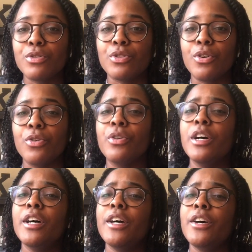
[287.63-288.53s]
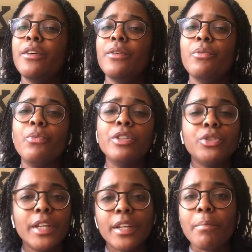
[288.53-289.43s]
So once
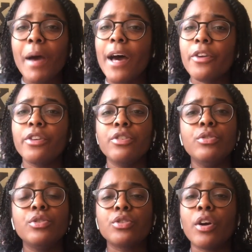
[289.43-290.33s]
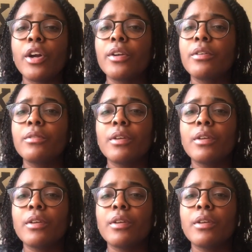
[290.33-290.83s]
you get in a pattern, you start